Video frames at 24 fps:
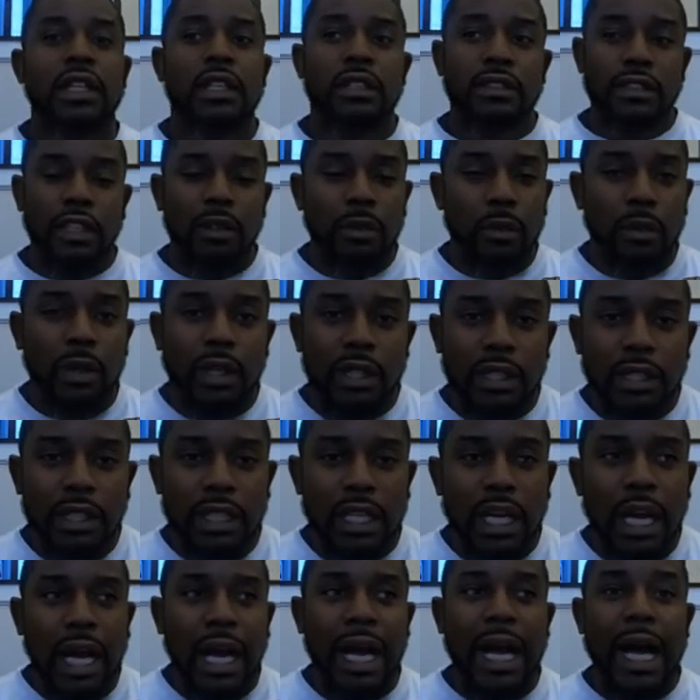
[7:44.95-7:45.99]
someone
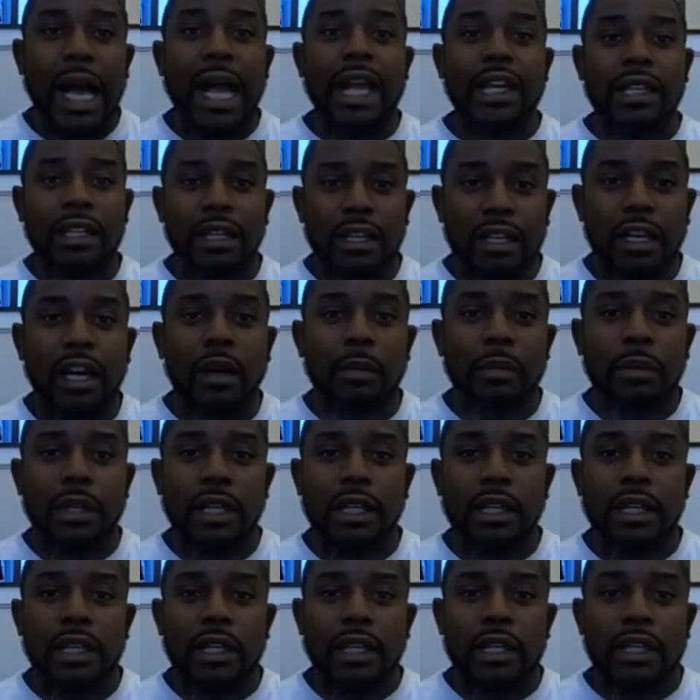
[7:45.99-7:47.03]
high in the
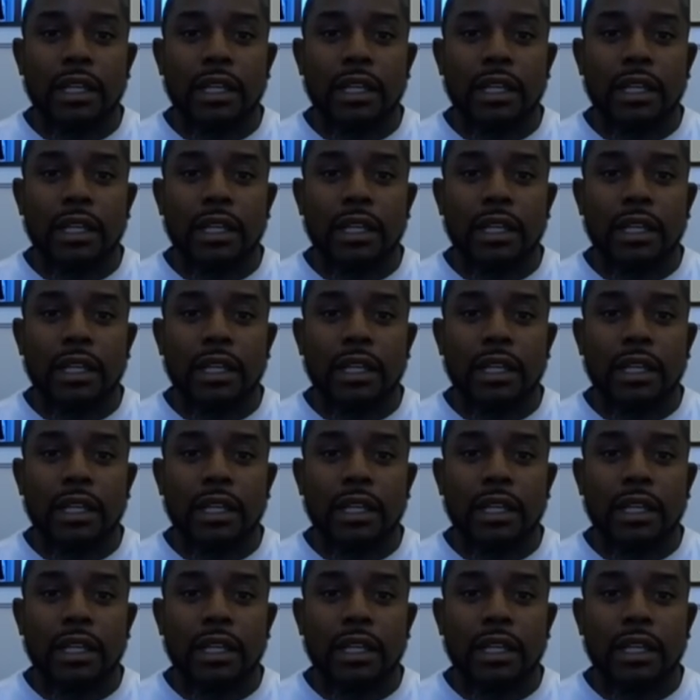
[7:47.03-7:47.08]
company